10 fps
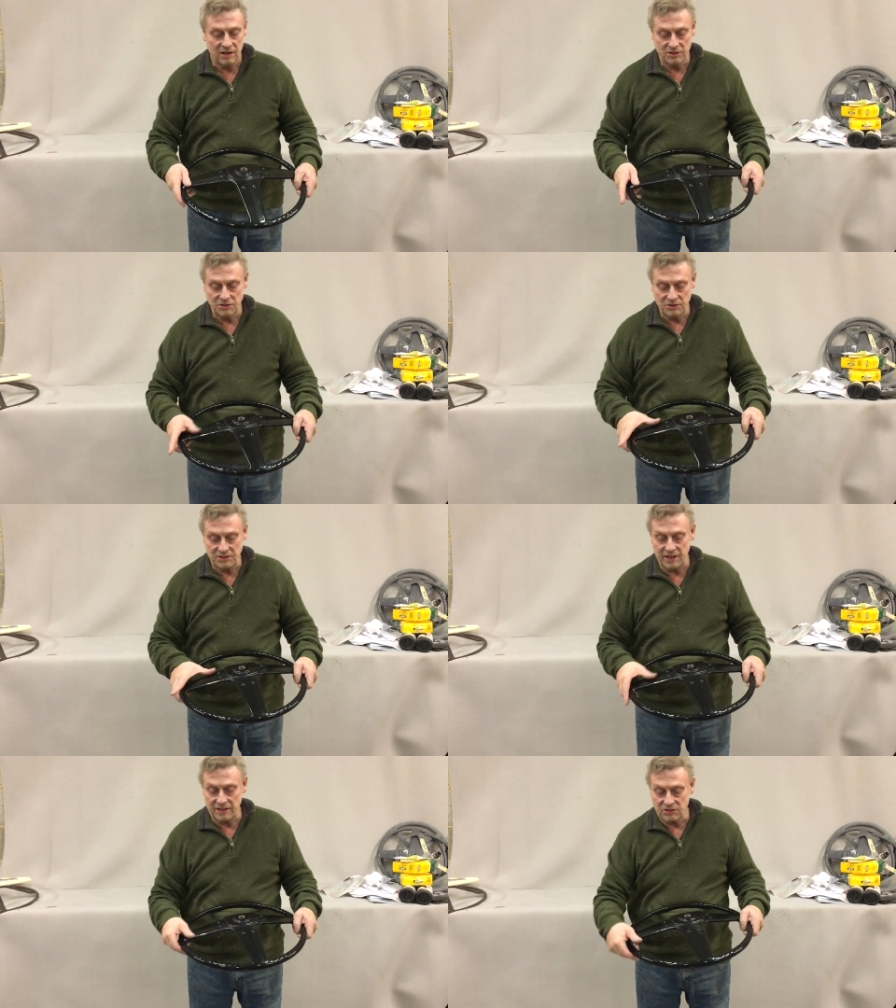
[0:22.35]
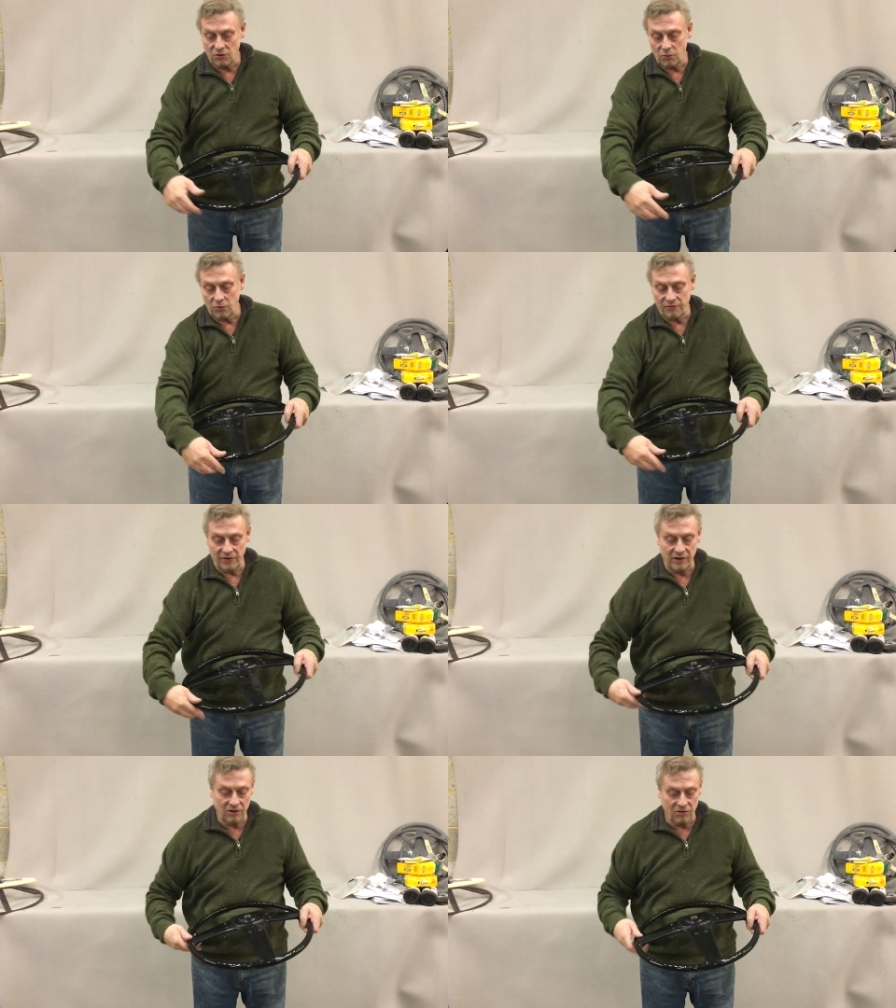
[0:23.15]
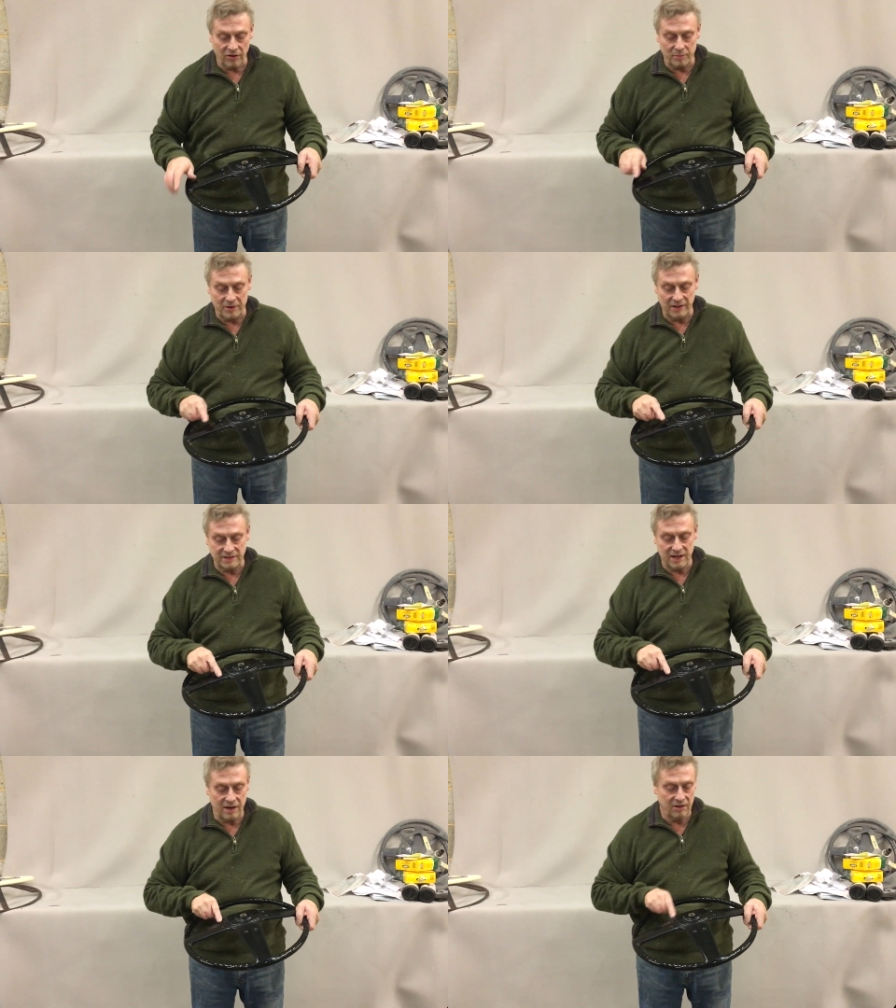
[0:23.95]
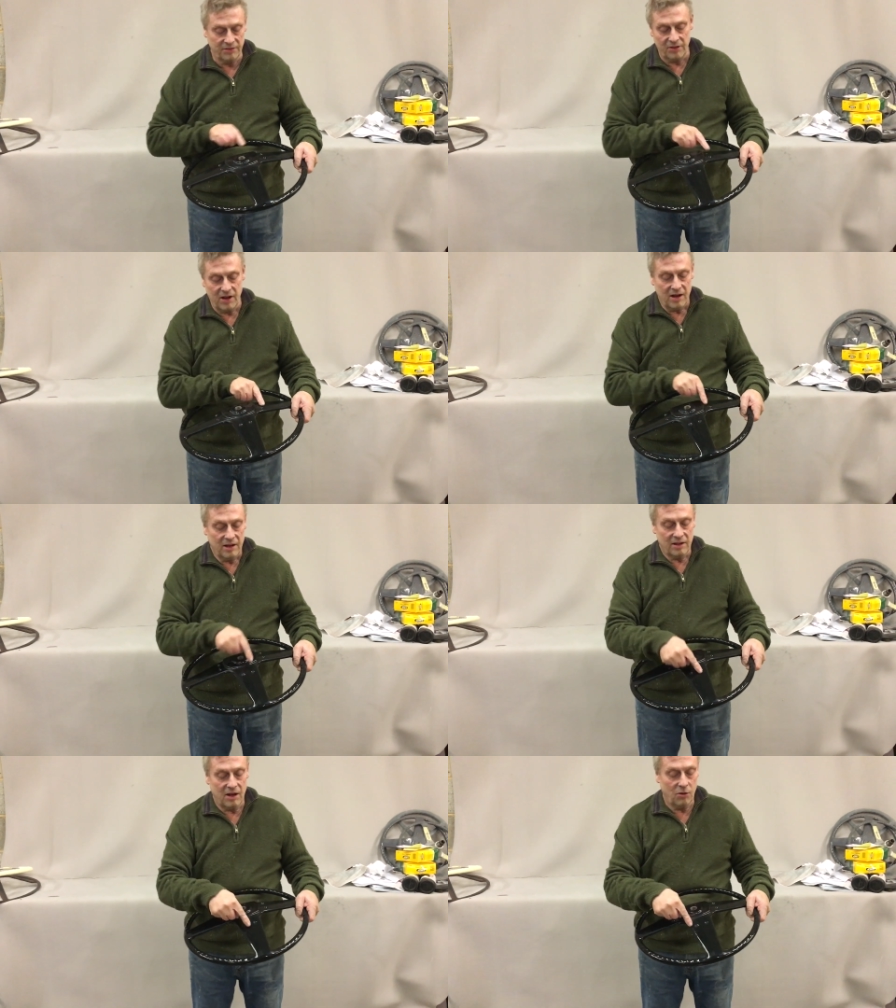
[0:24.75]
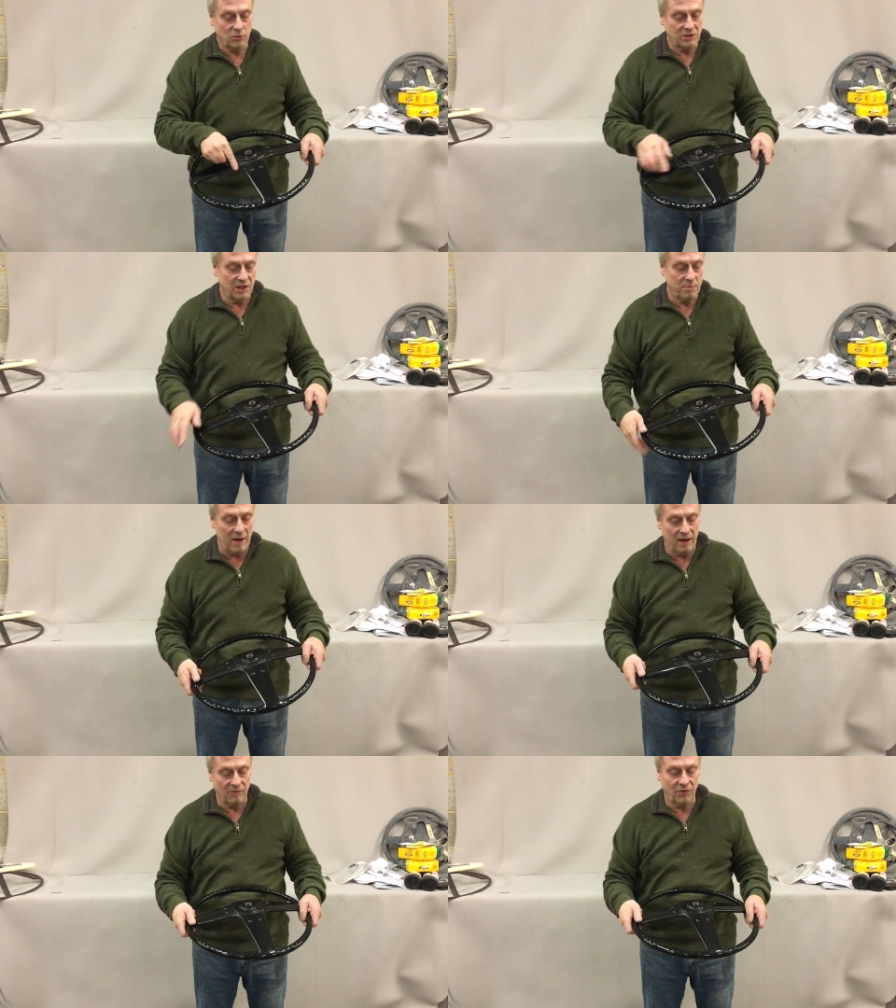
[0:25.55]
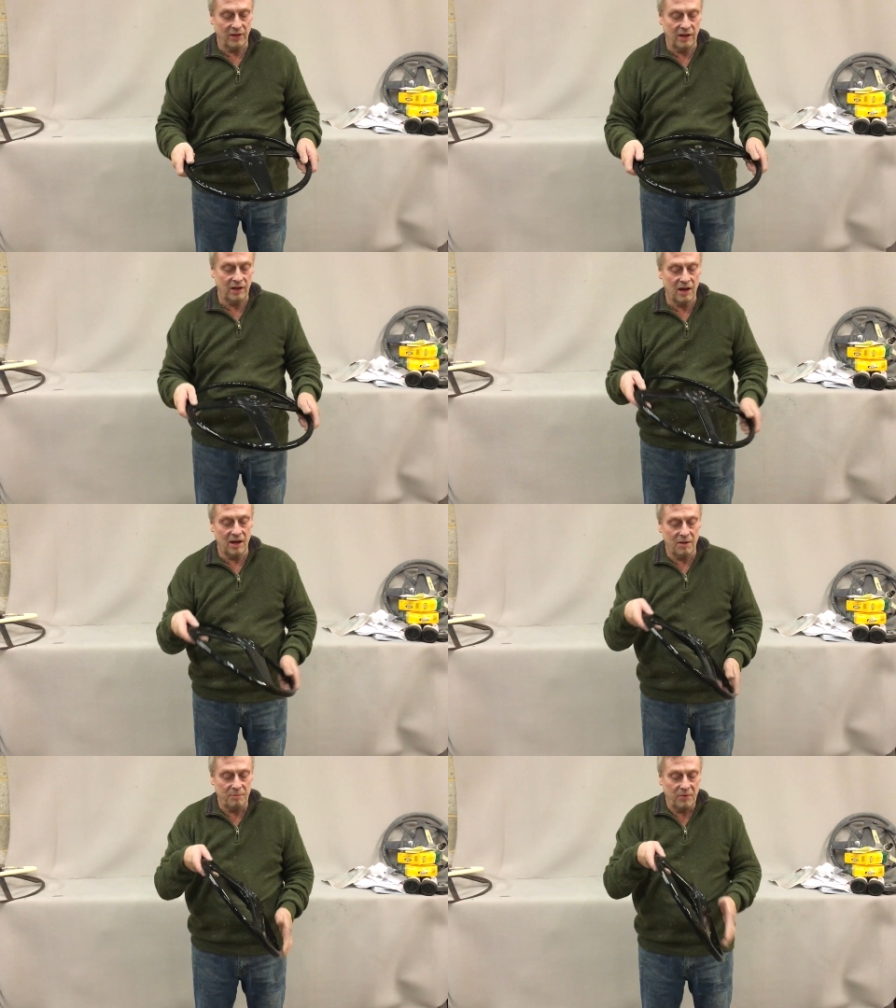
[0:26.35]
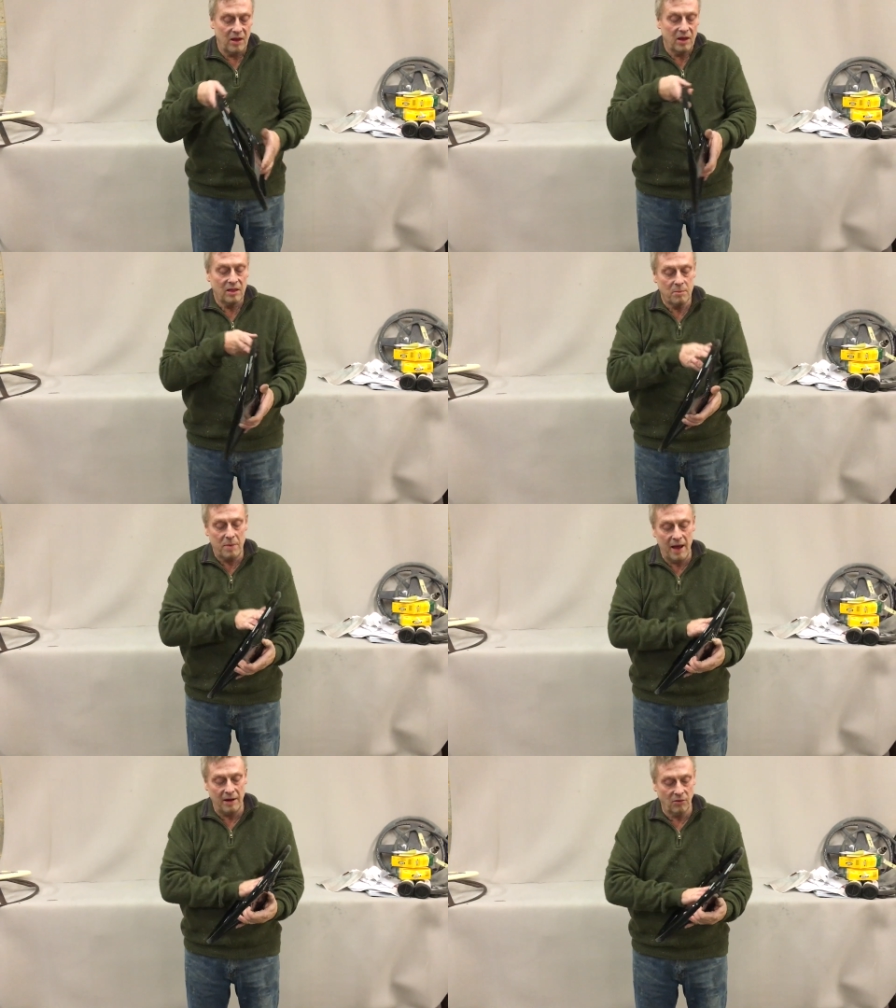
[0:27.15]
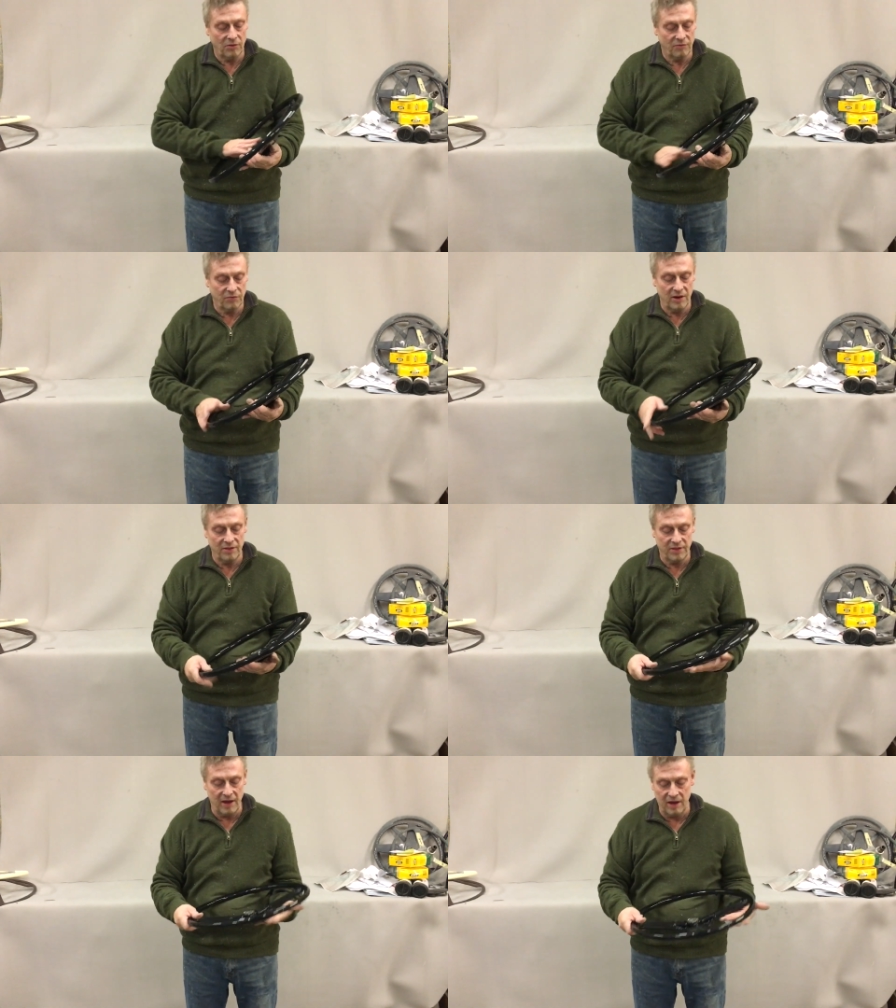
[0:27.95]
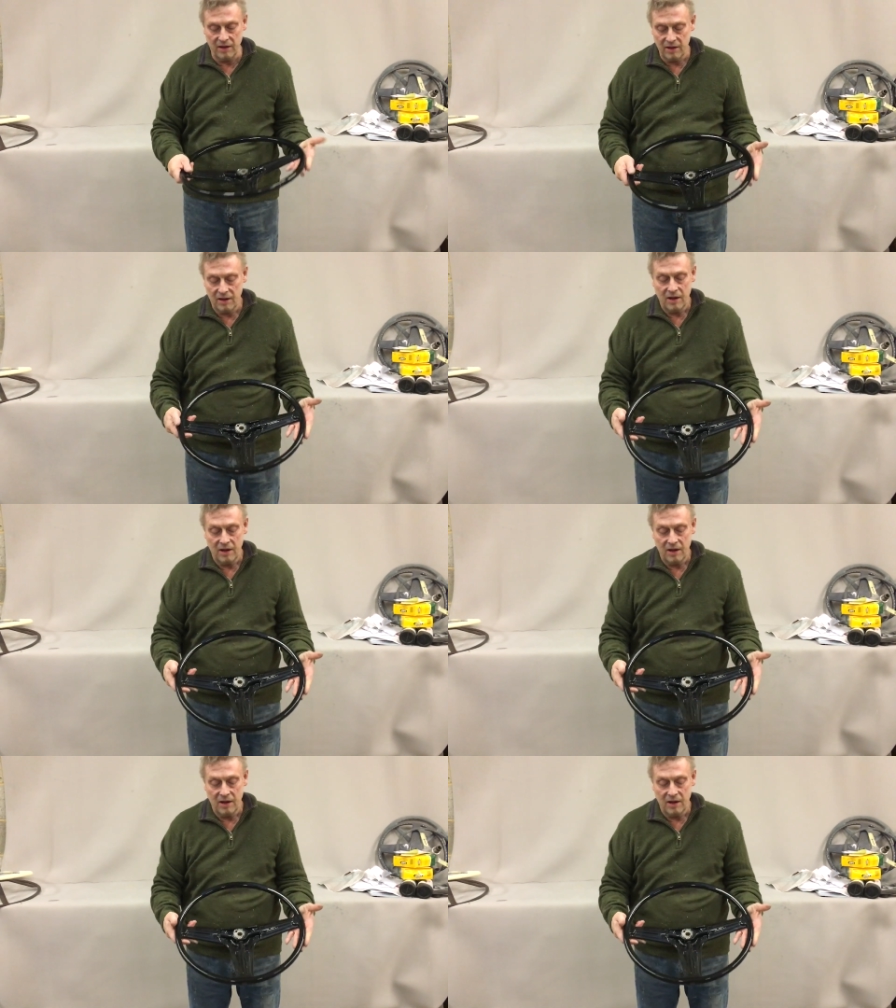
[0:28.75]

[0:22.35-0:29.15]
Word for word: As you can see, it's got all the finger grip detail, the holes in the back for the, uh, the pad on the front there,